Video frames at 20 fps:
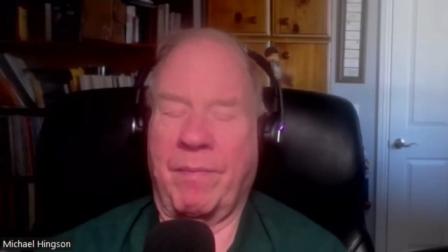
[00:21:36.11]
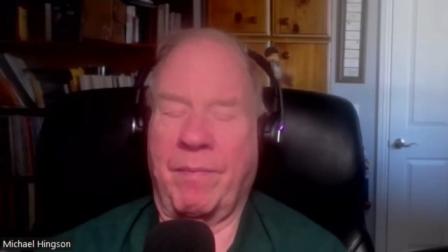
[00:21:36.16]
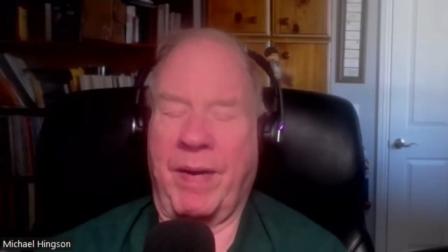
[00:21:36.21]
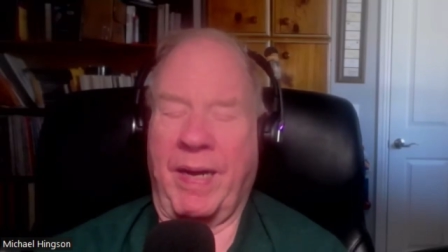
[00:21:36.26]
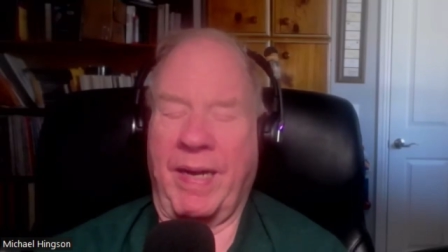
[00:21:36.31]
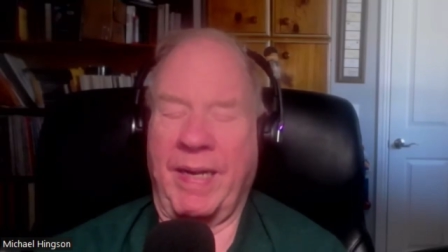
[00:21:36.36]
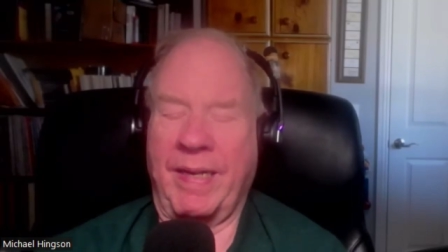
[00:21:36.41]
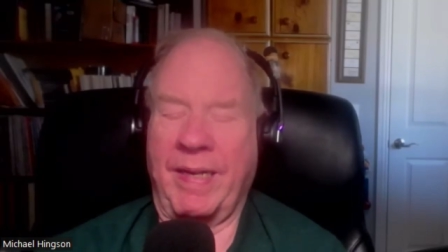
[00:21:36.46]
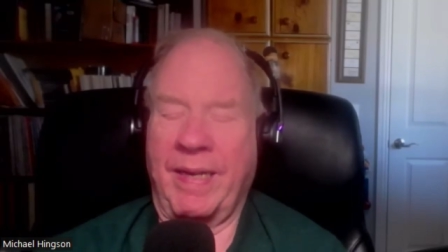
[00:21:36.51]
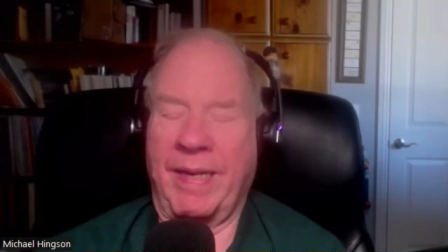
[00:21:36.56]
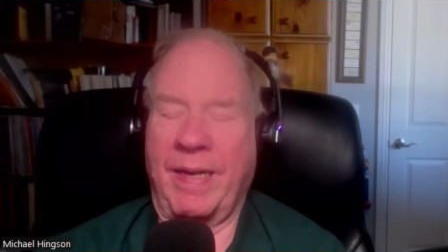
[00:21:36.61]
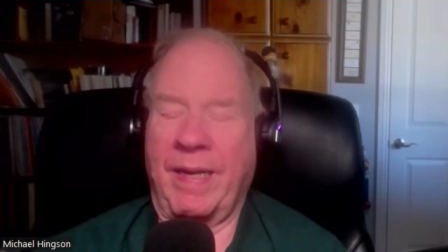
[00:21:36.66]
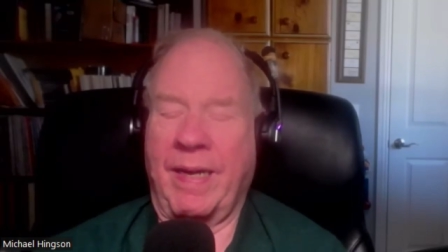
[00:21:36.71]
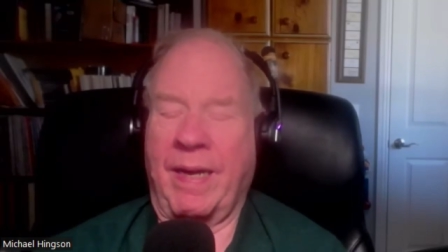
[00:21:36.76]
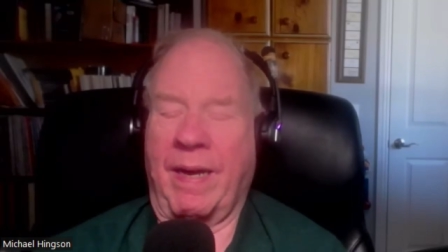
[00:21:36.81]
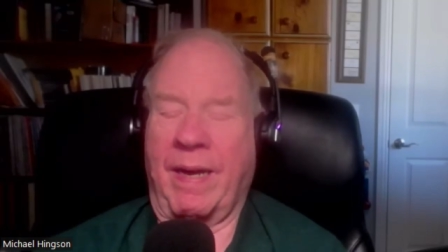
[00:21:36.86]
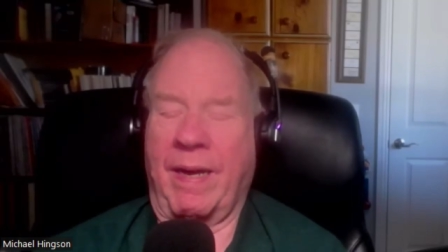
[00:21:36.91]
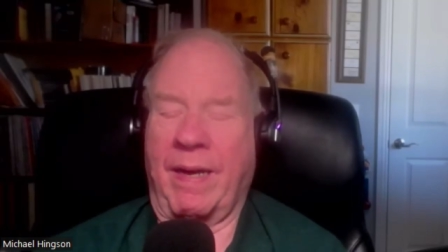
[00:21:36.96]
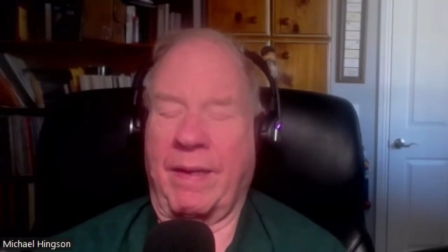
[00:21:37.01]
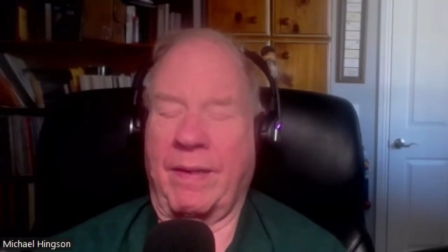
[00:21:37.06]
but
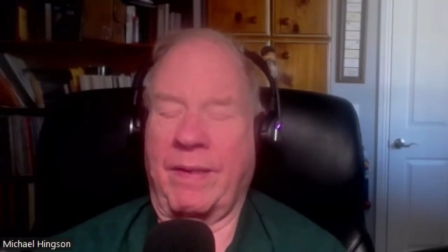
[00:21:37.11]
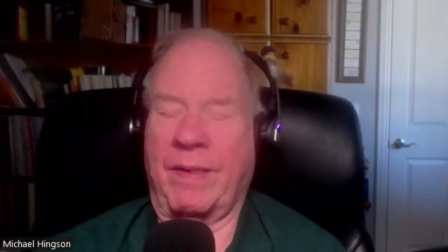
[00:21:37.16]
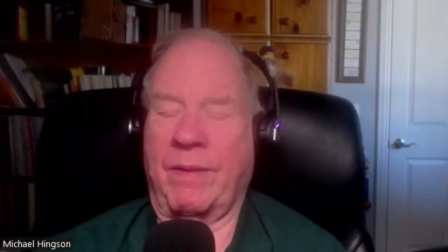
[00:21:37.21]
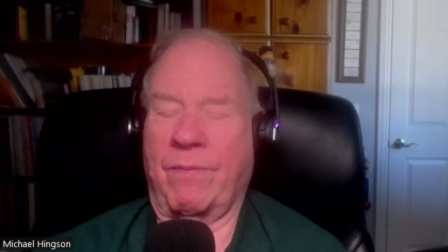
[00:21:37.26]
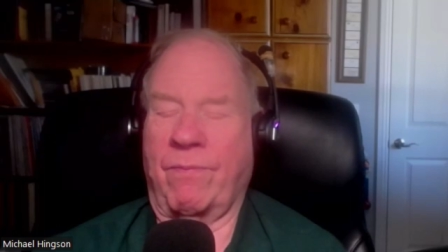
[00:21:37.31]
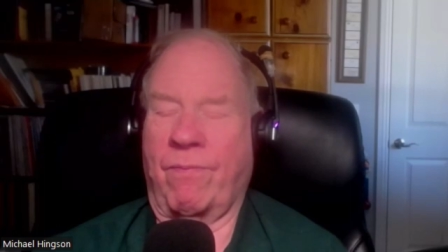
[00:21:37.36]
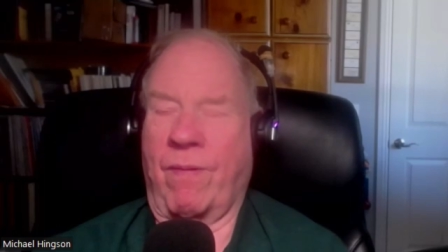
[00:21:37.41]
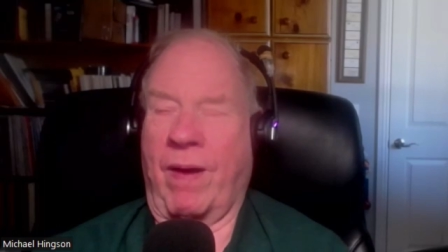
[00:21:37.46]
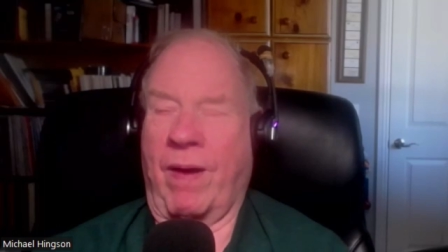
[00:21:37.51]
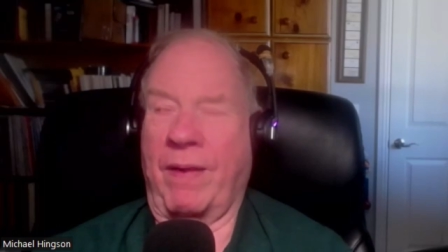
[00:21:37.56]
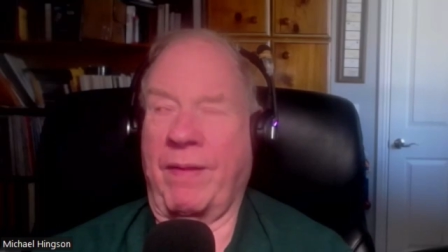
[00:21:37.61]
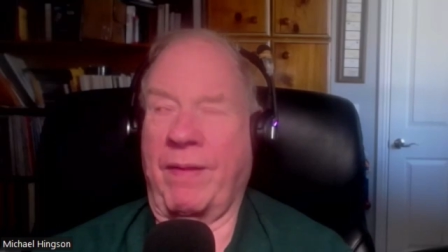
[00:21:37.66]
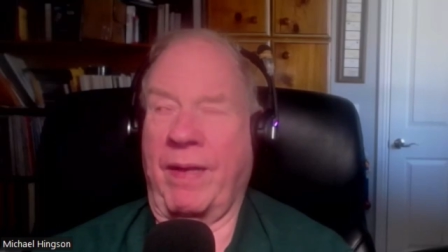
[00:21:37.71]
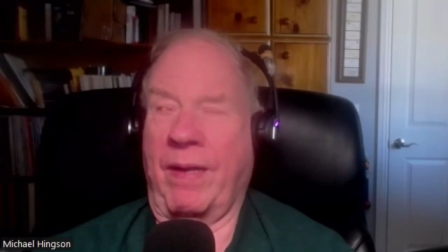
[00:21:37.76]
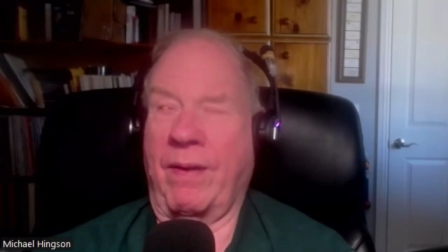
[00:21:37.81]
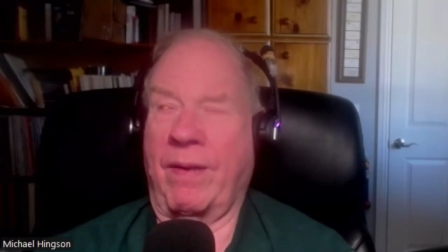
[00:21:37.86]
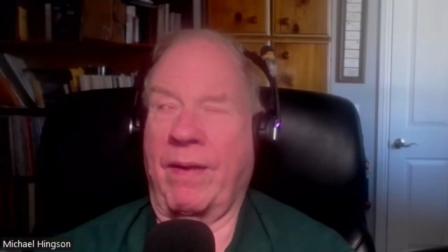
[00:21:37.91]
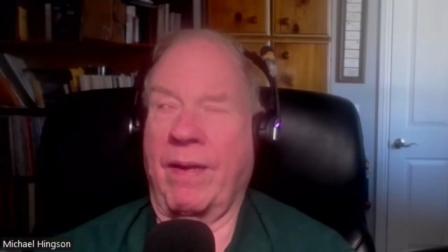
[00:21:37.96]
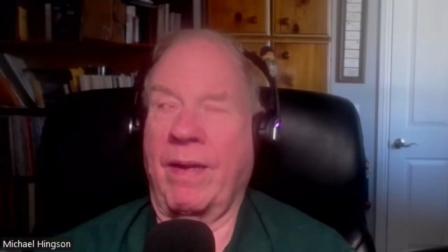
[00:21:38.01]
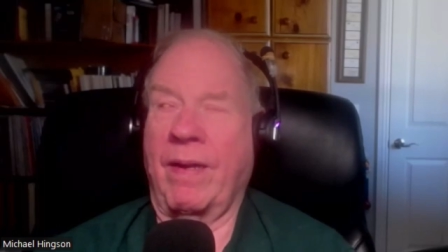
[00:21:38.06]
uh, I
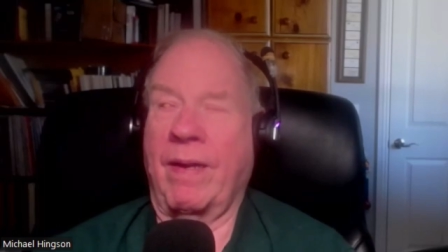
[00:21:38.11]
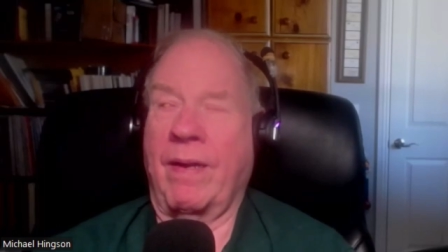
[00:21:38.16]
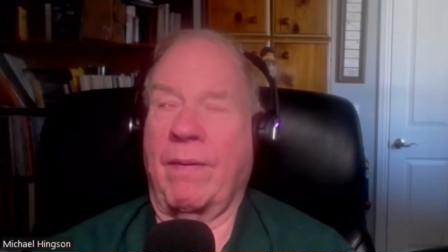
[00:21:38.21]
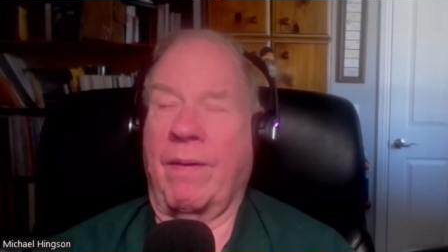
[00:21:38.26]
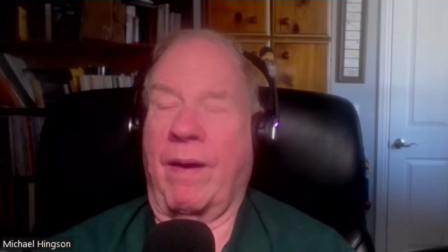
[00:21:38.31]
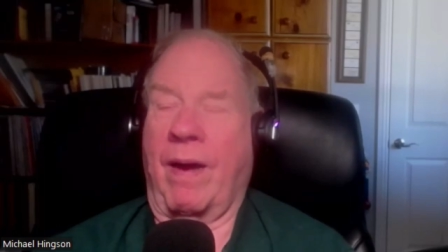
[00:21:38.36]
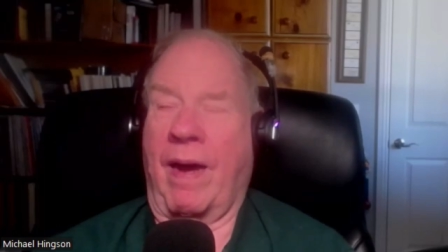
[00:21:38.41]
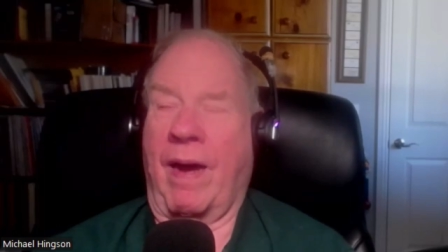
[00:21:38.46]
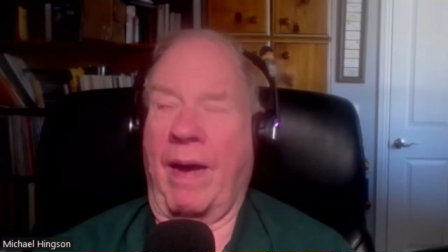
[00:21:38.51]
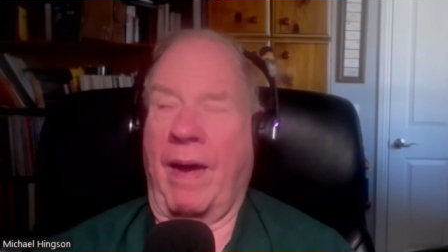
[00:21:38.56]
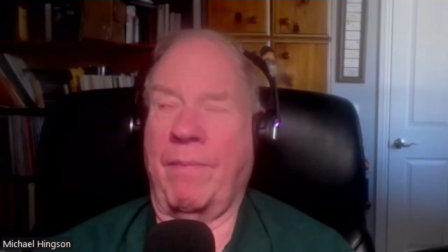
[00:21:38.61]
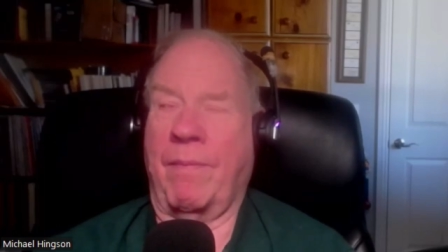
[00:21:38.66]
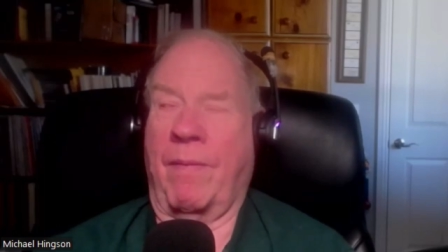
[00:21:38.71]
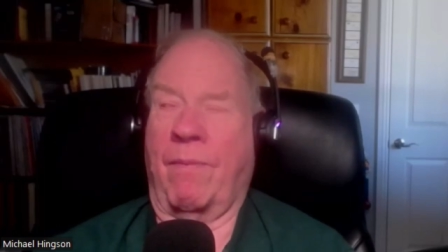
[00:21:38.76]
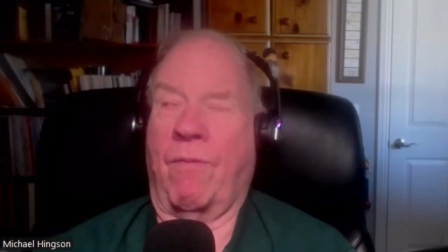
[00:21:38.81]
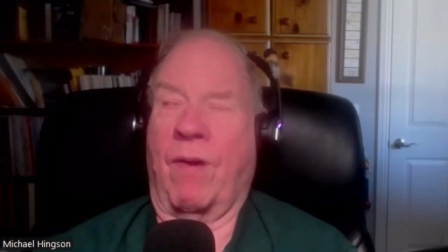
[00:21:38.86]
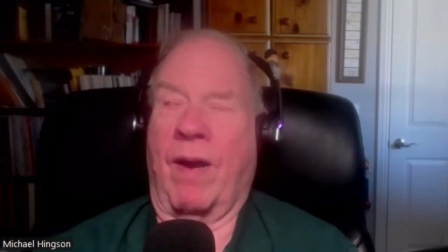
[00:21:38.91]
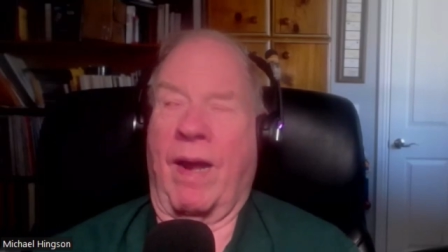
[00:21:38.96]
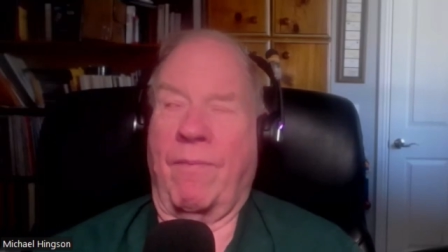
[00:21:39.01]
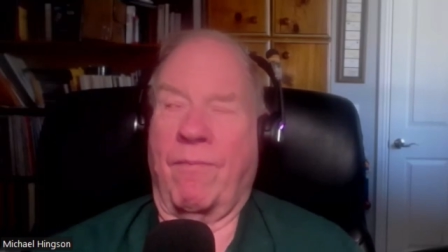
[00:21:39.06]
think I'm
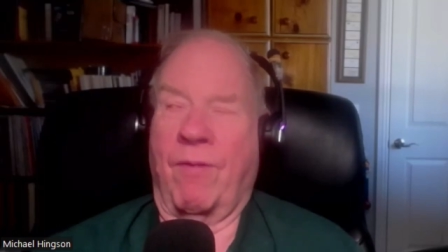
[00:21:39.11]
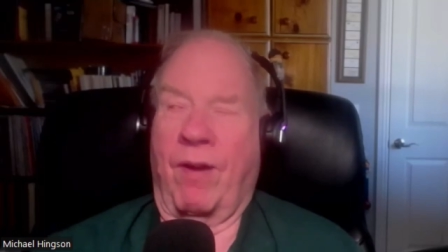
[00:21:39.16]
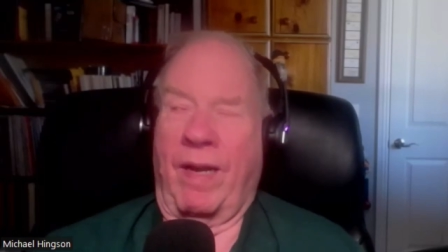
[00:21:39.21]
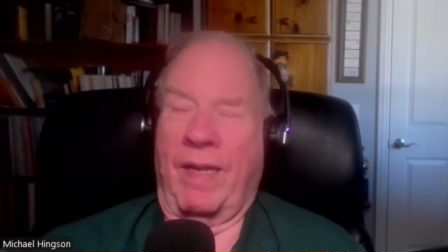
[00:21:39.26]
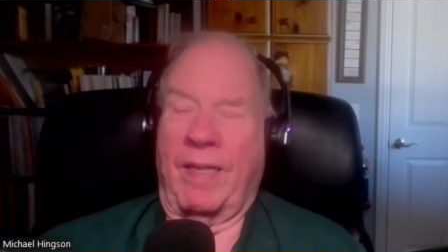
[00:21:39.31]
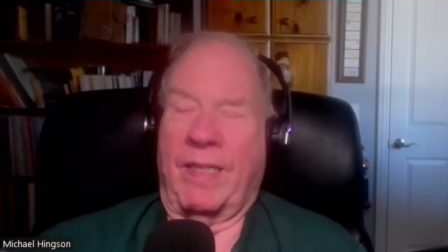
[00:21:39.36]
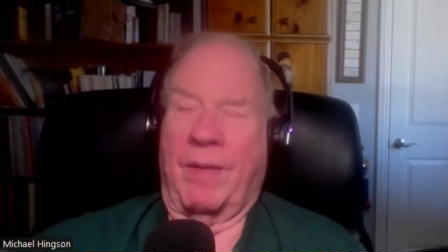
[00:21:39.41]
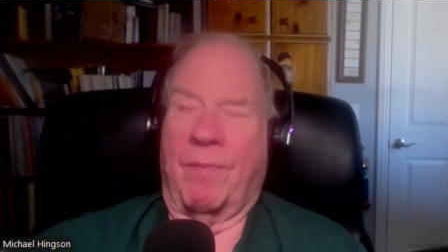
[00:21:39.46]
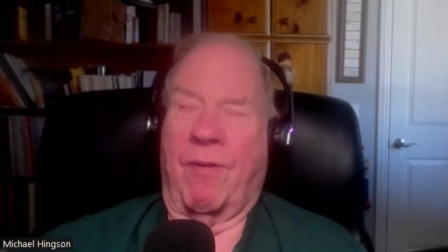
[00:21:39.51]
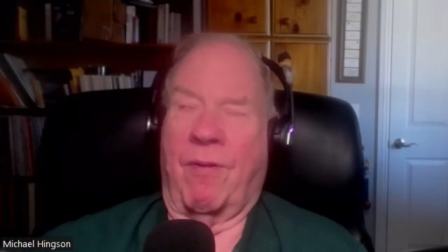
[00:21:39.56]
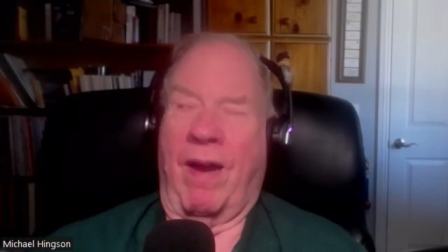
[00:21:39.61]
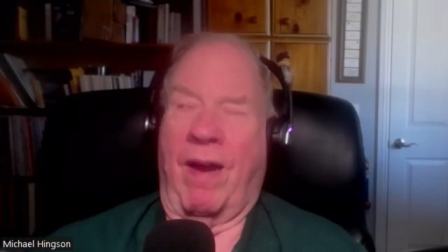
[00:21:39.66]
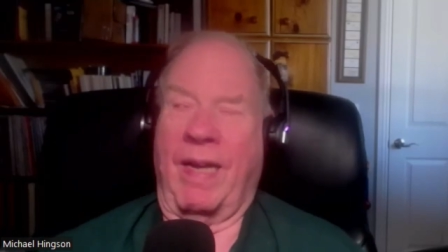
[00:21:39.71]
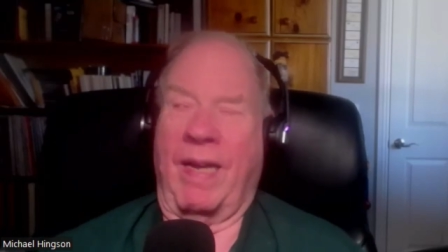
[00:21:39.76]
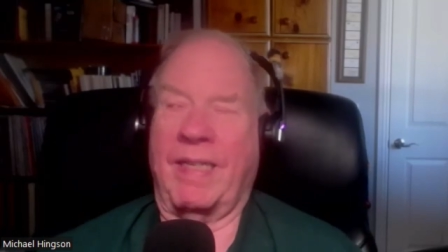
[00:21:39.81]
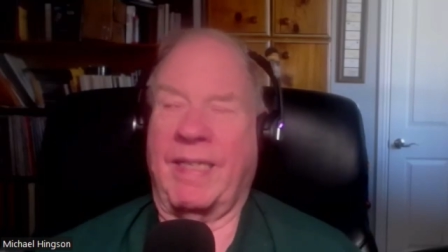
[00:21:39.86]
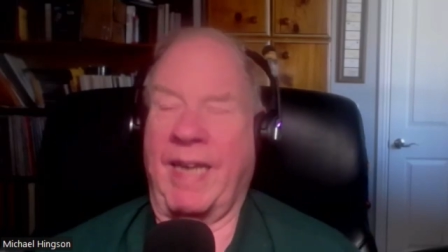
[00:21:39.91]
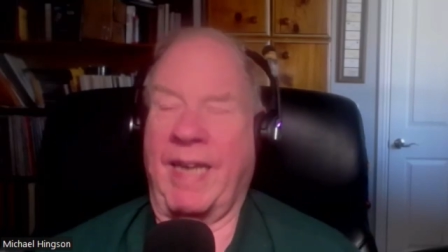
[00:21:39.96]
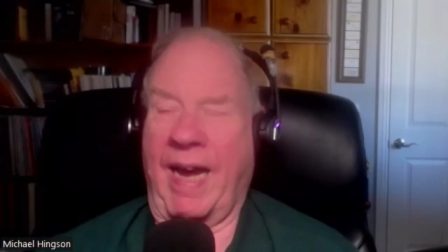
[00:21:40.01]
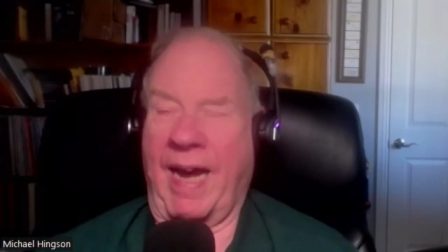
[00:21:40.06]
what I'm really
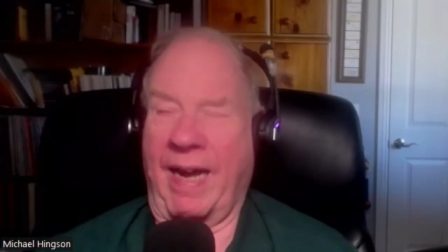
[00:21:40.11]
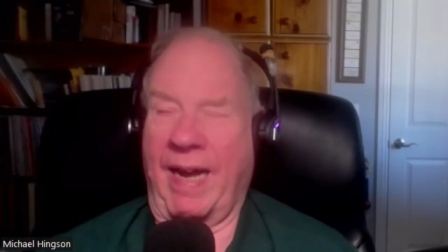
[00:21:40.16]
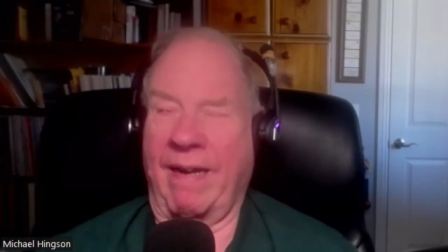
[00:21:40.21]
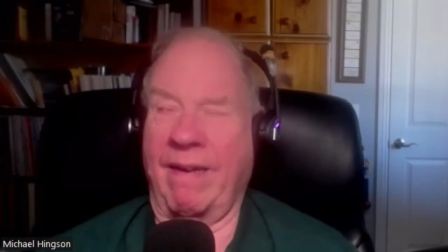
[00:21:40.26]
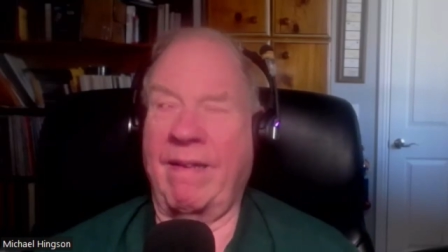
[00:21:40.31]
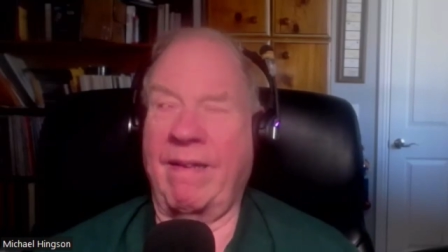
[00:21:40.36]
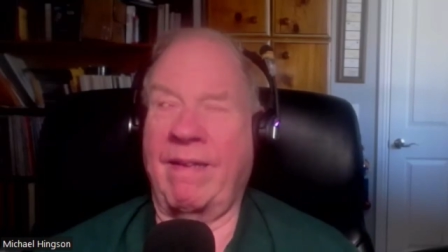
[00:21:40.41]
surprised at